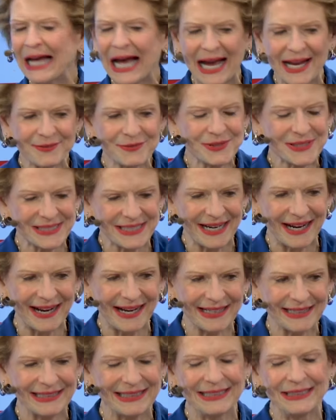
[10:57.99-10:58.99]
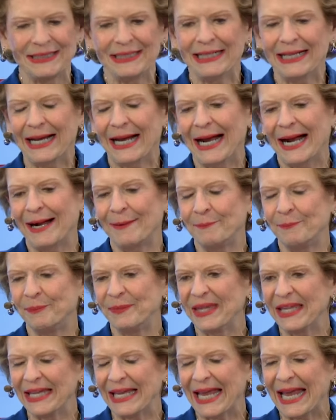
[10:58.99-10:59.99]
Livestock,
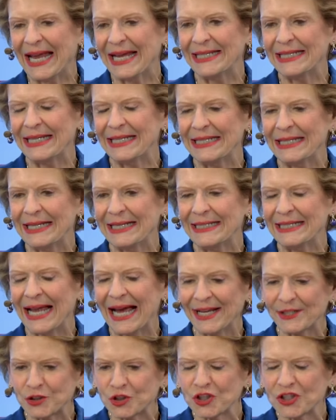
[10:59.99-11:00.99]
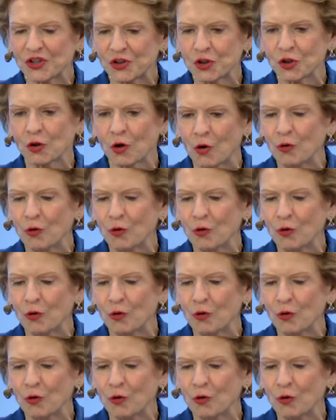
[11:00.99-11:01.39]
and not just your